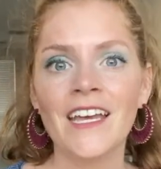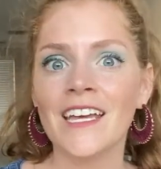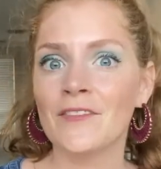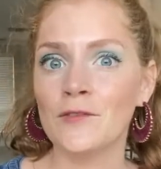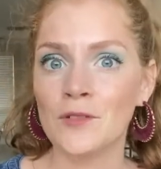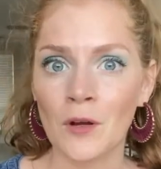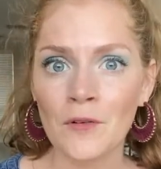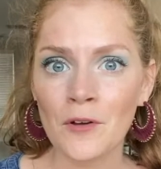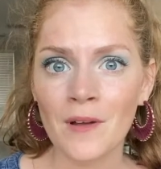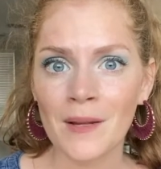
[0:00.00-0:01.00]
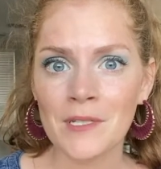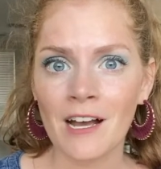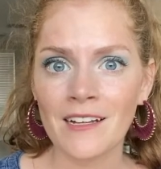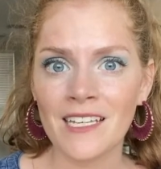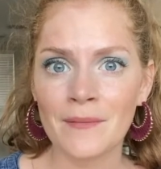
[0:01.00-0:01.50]
If you don't know what I'm
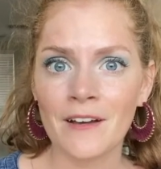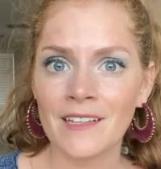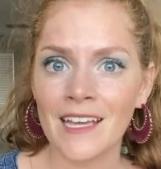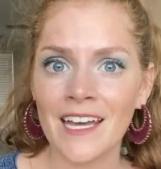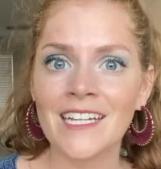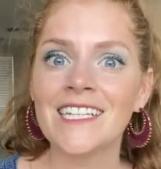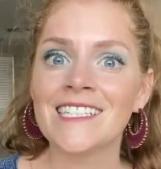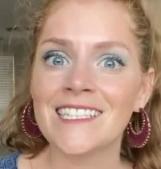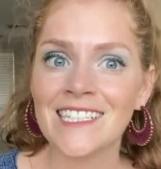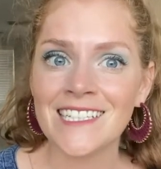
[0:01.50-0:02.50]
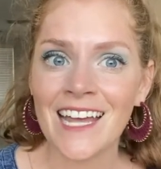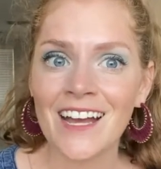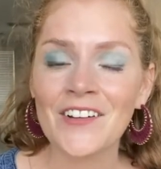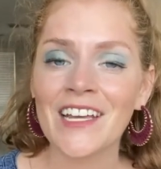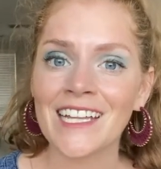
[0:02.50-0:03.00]
talking about yet, sit
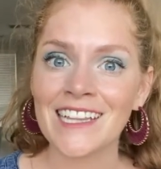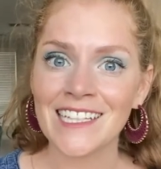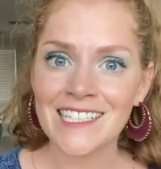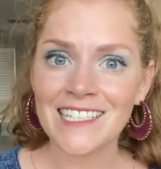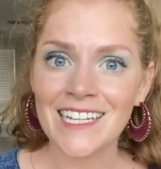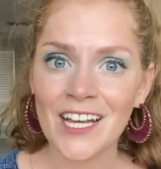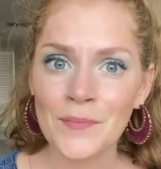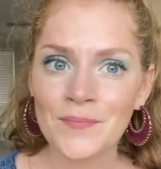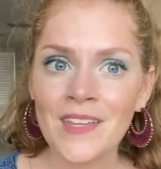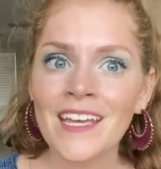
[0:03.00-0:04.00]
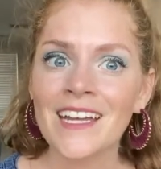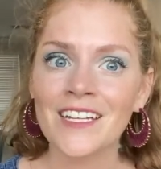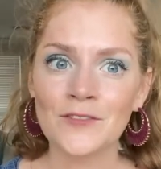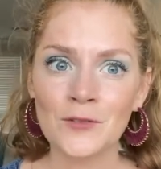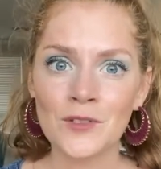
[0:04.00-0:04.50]
down and listen up. And
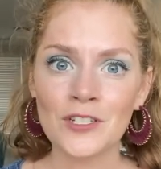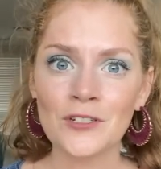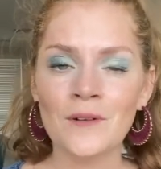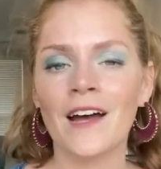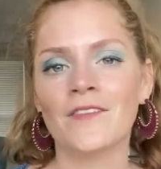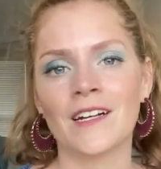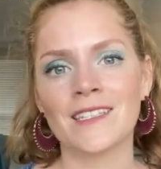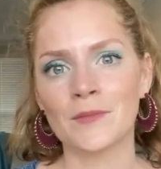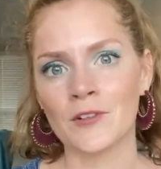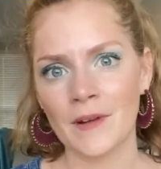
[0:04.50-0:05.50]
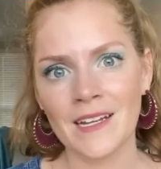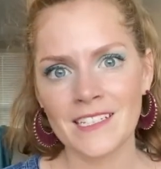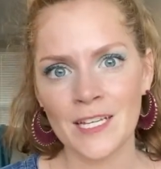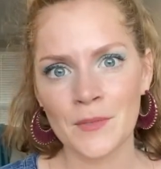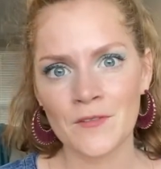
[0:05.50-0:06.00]
if you do, I've got some great
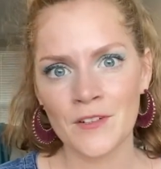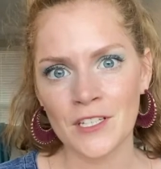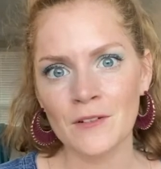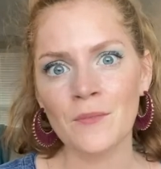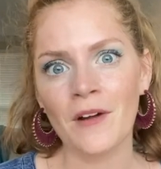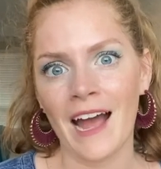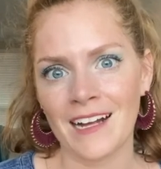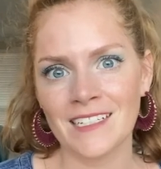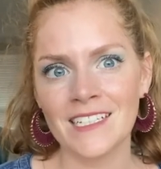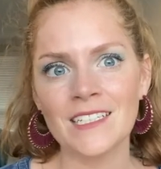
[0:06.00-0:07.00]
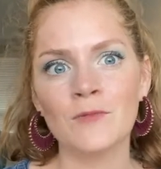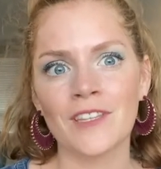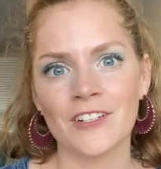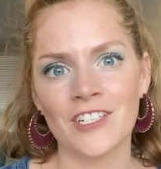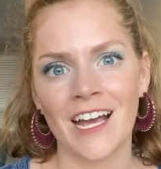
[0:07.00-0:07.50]
tips for you to practice with
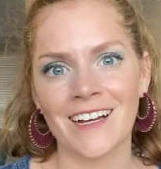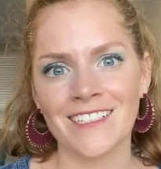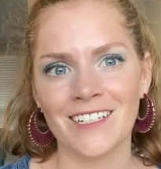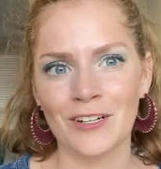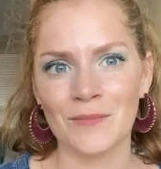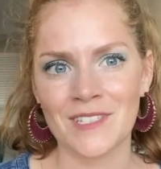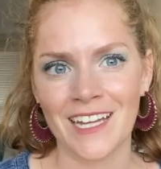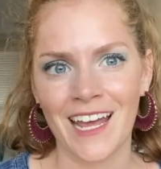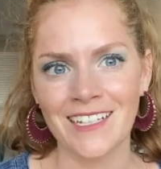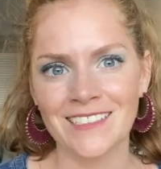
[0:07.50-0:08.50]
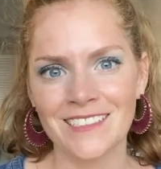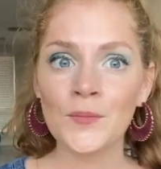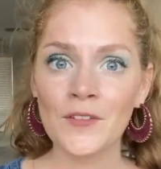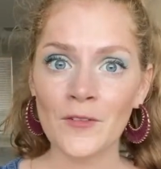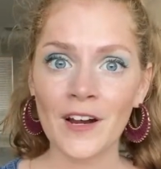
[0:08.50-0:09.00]
your child at home today.
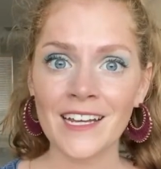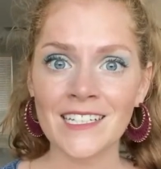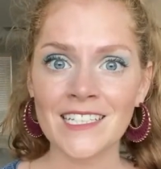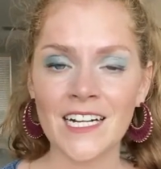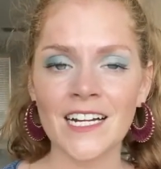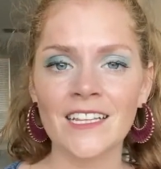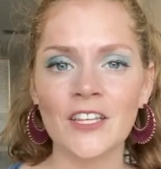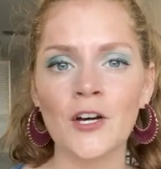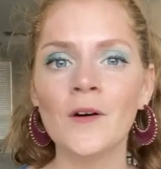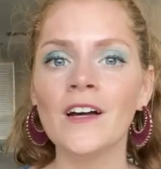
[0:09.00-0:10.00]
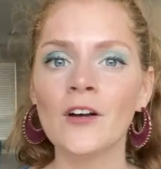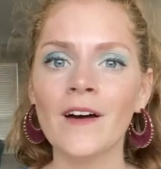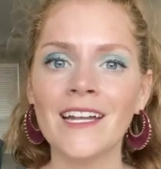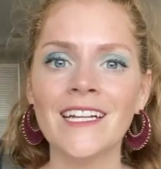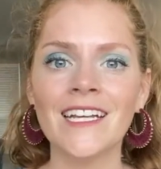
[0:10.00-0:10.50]
Before I get started though, go
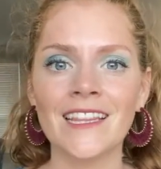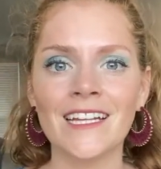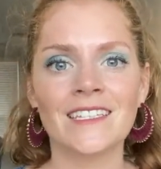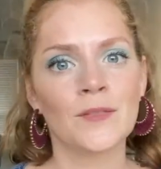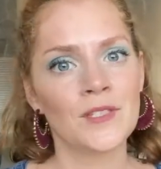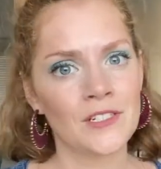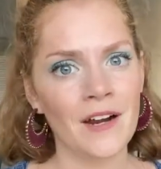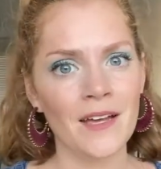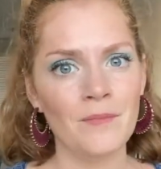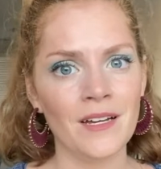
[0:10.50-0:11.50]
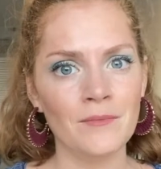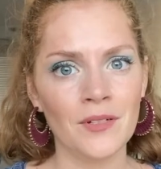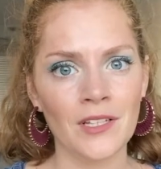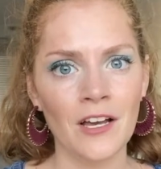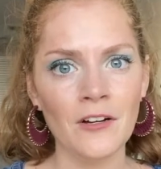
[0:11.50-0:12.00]
ahead and hit that subscribe button
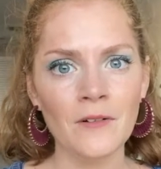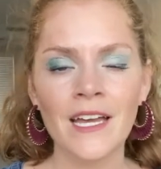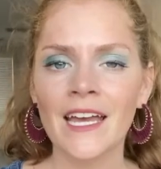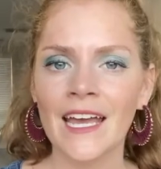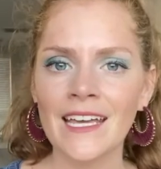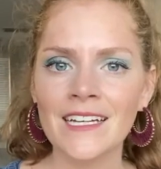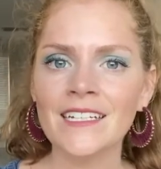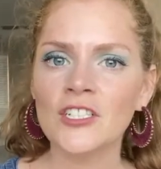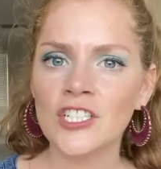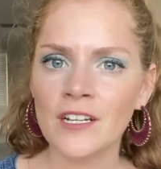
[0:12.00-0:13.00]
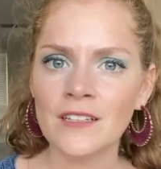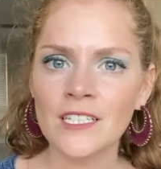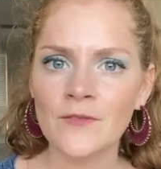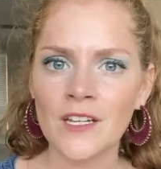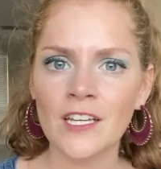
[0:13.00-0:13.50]
below and share this
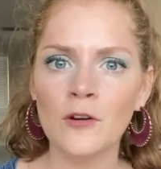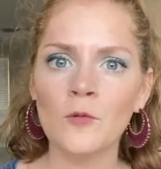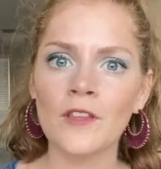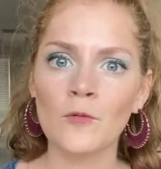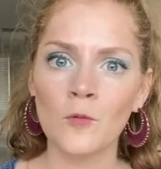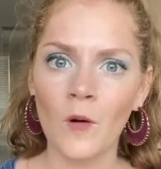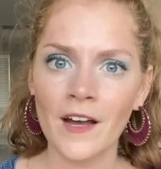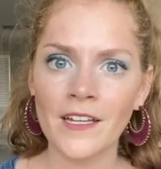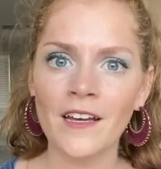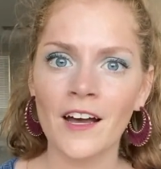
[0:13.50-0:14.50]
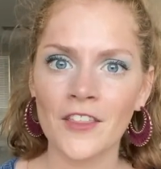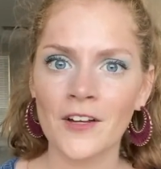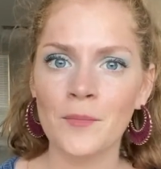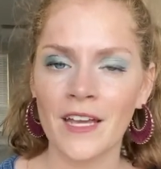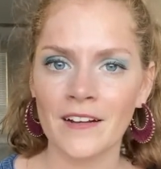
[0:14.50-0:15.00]
video with one other
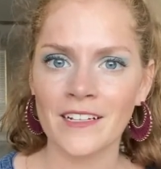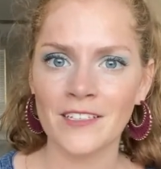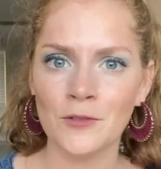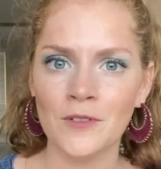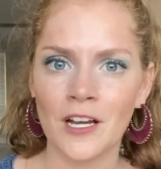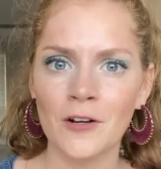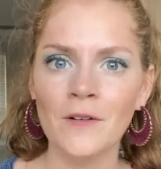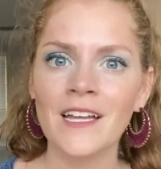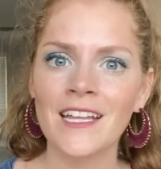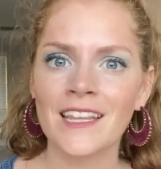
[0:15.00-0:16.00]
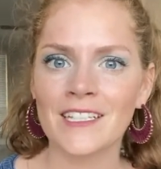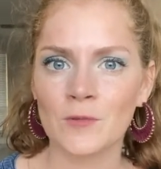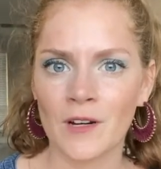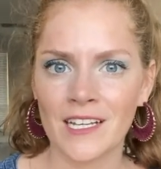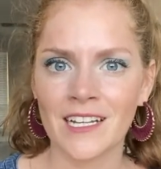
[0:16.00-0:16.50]
parent you know that's
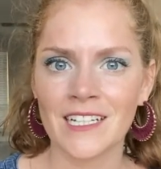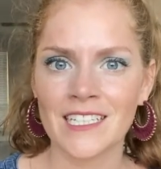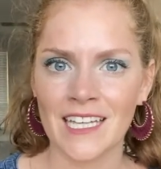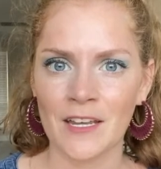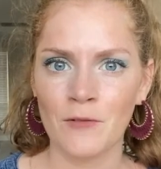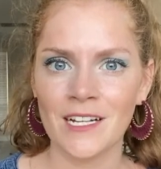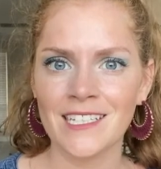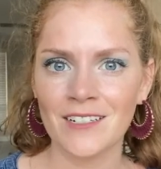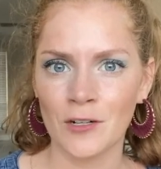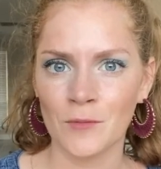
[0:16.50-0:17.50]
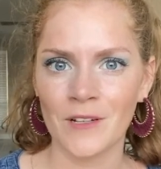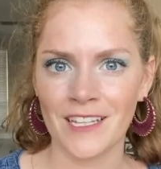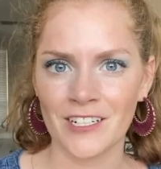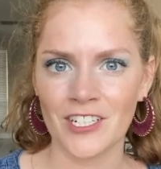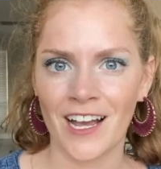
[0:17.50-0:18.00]
working on sight words at home with
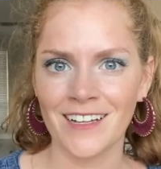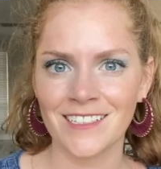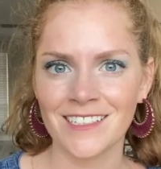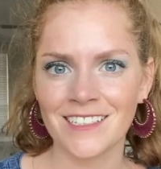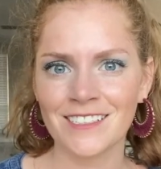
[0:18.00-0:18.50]
their child.